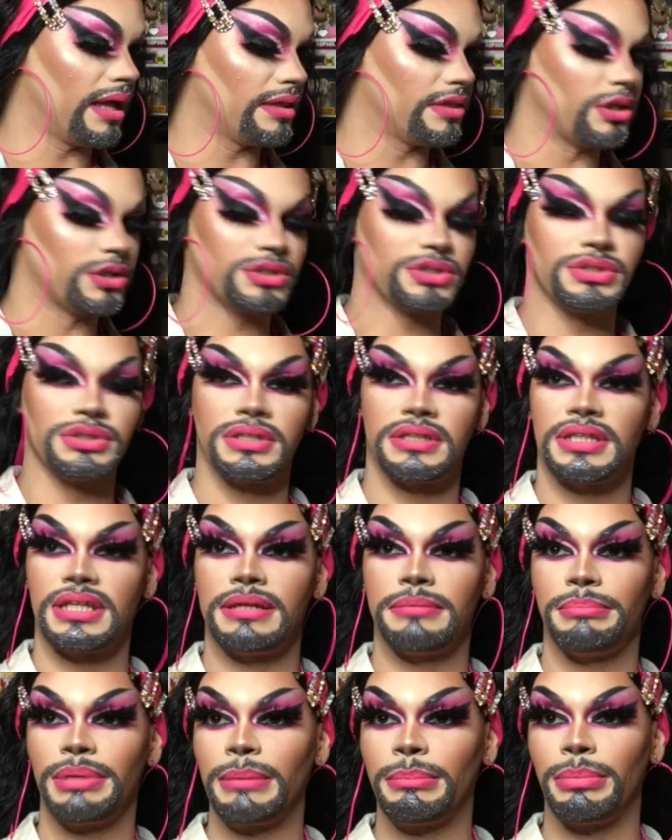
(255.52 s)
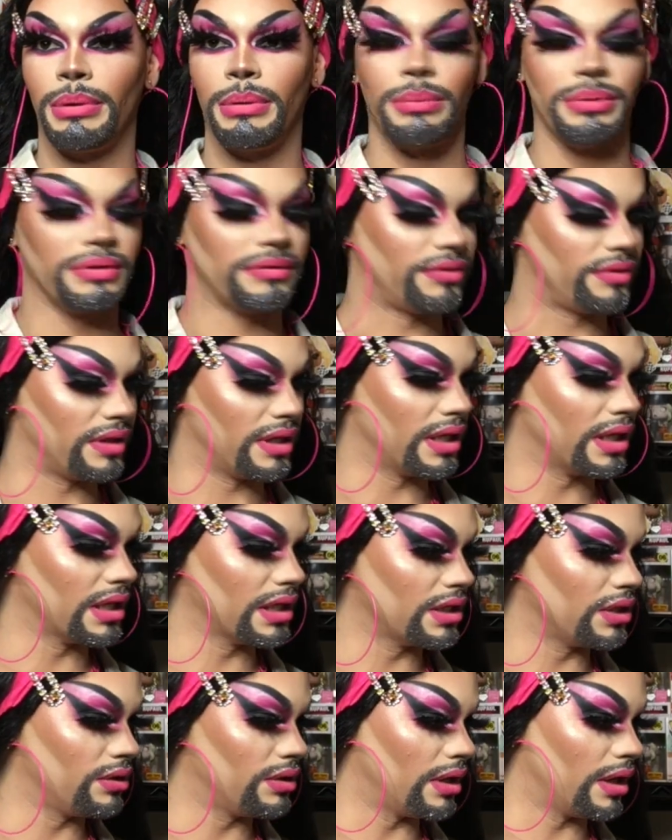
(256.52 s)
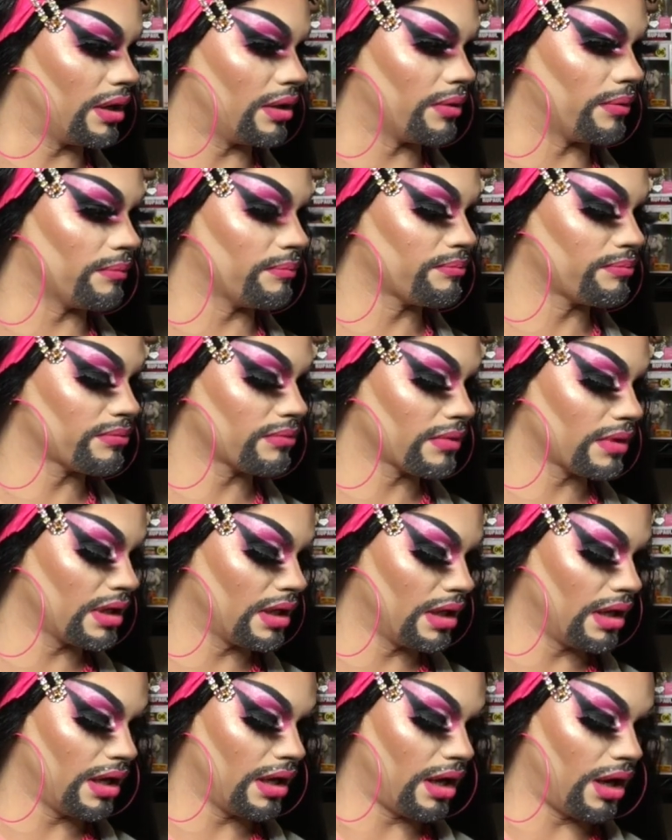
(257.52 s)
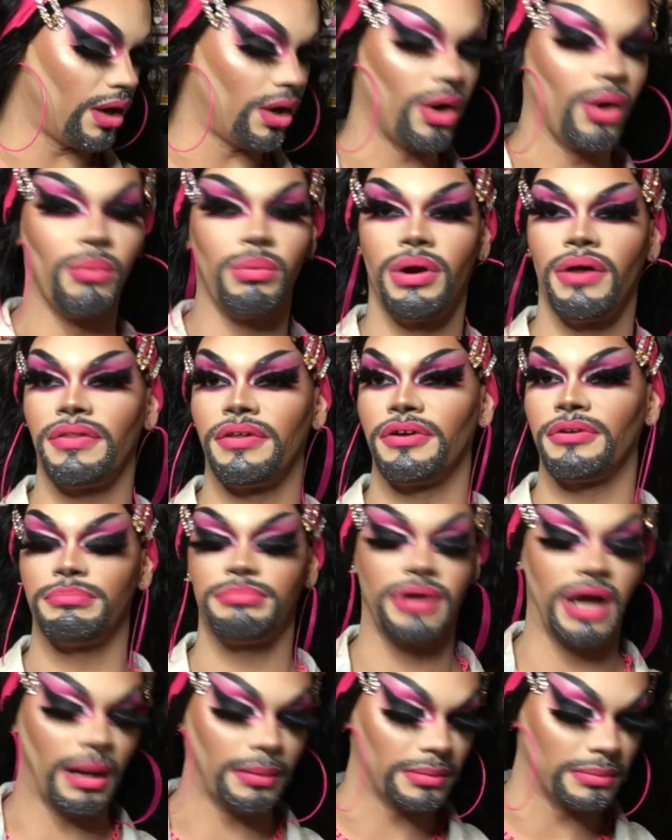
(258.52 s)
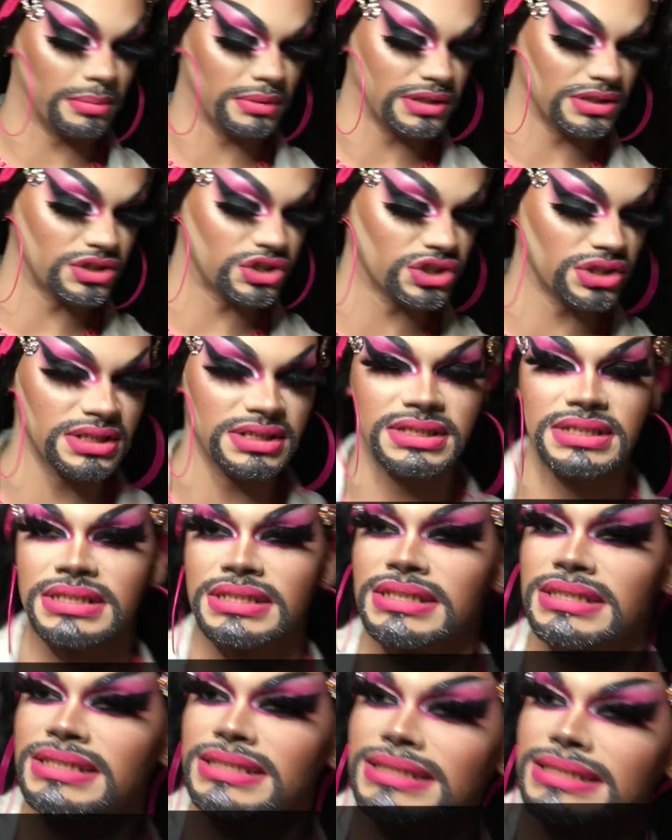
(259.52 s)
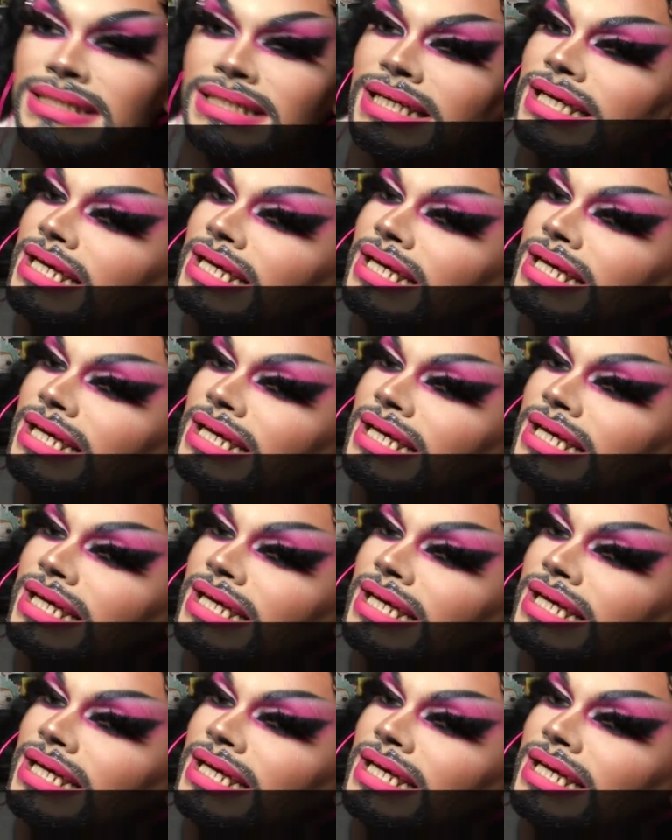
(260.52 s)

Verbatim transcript: there's then people would think, you know, oh, well, they're probably just,